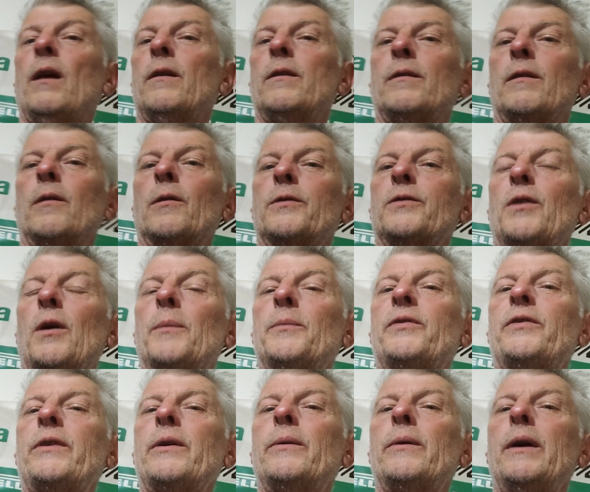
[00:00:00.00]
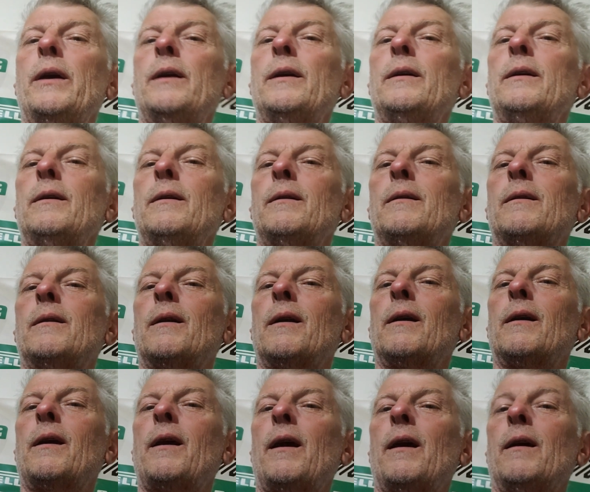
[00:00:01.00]
As long as I'm still here, I
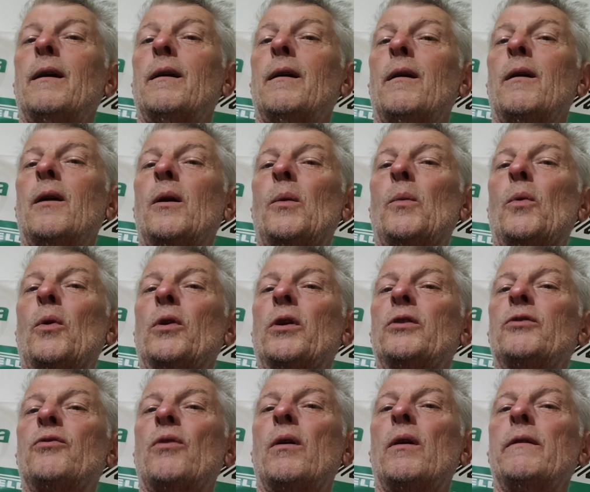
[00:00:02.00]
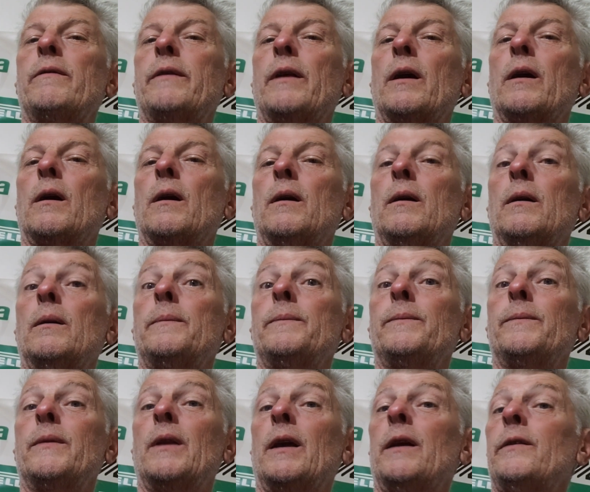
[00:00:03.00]
don't care. I want to drive that car.
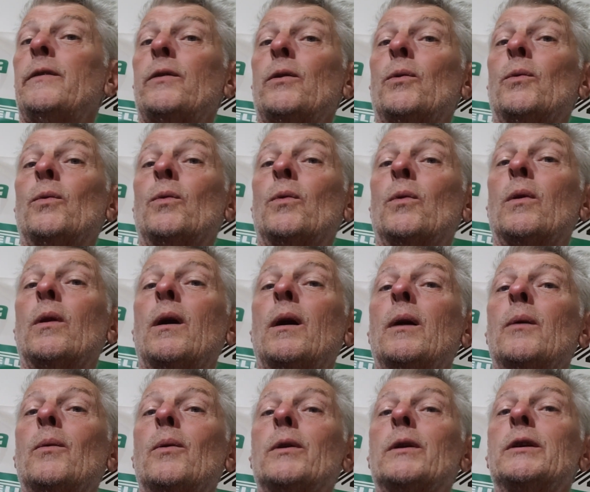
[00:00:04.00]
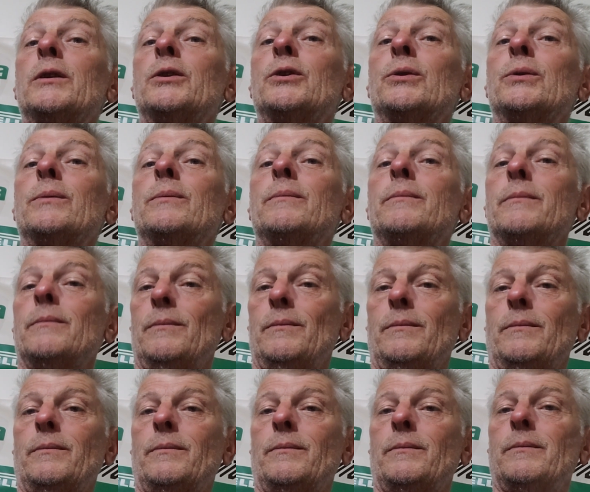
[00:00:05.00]
That's all I want to do.
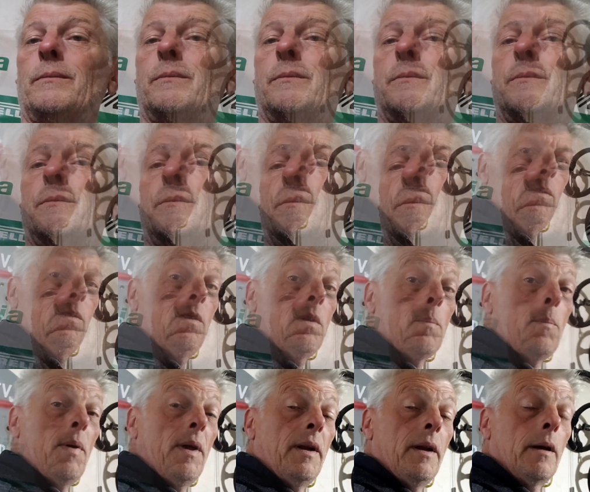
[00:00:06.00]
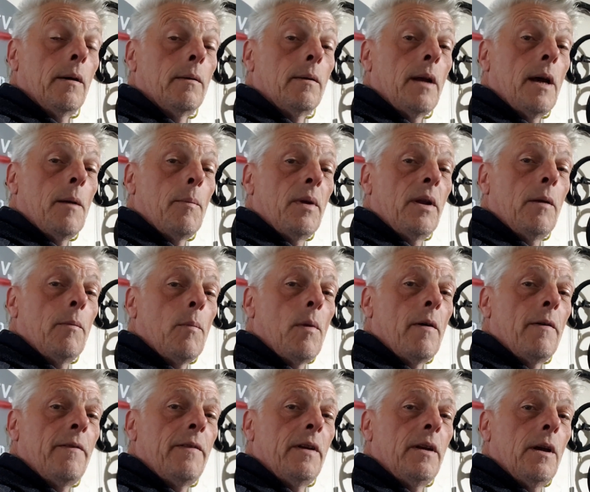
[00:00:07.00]
That's it. Depending on how many of
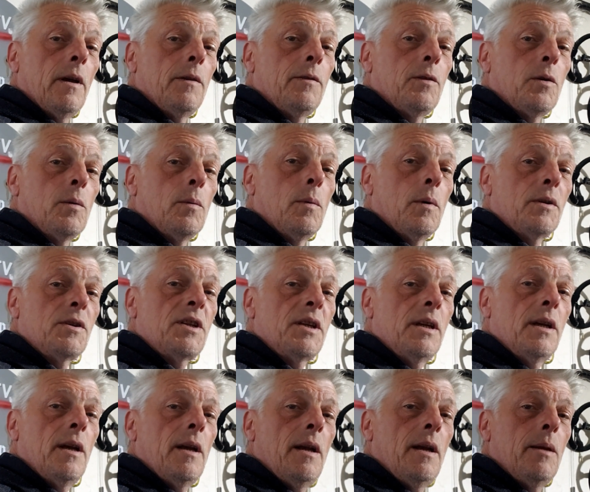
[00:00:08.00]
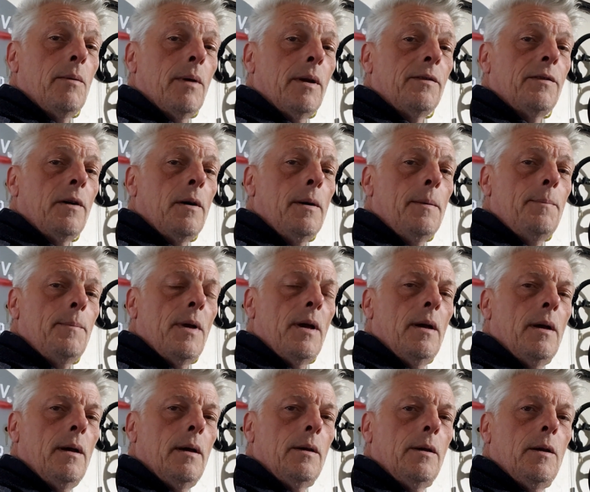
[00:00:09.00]
my videos you're watching at any one time,
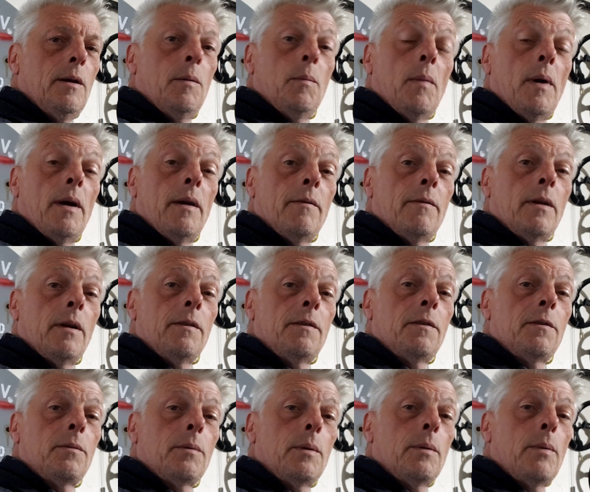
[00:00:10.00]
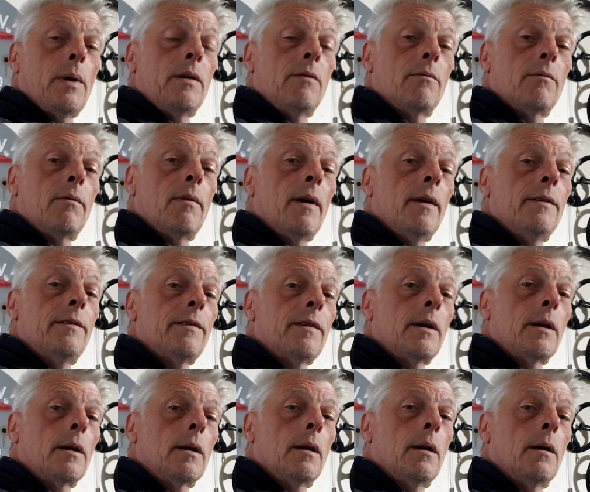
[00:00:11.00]
you may have noticed we went
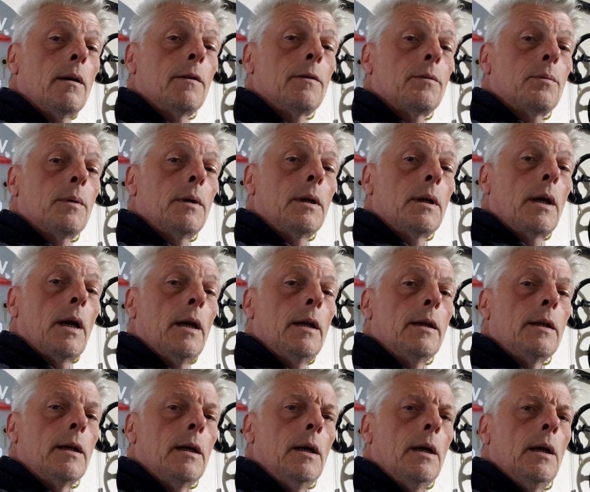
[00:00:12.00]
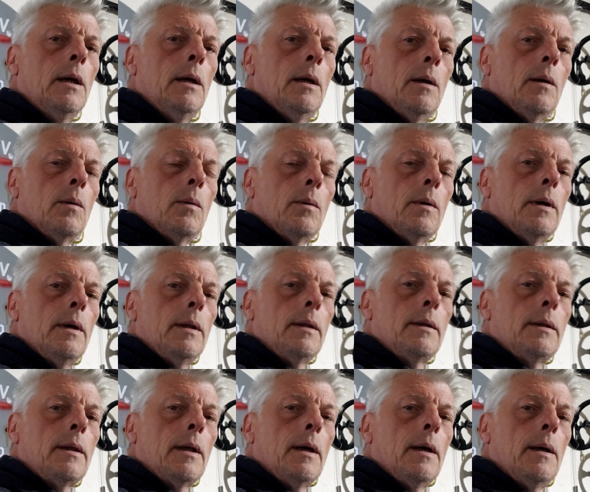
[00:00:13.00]
racing last weekend
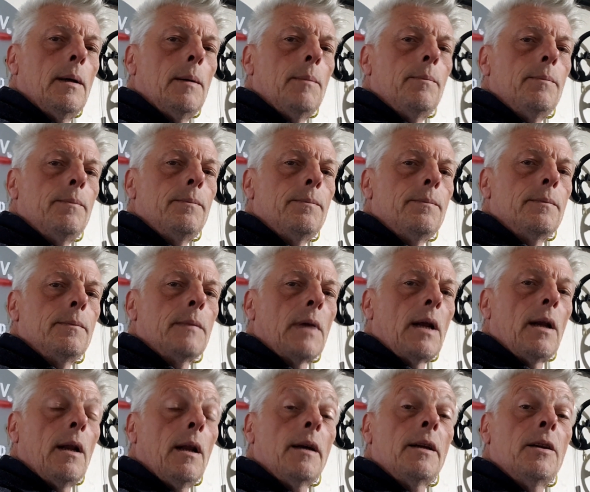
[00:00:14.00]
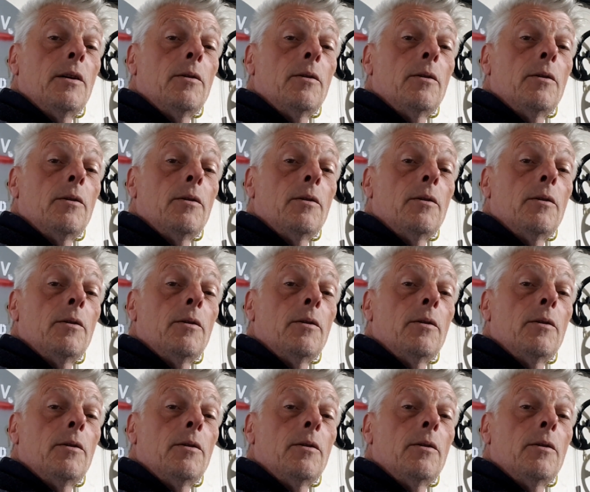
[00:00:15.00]
with Lucky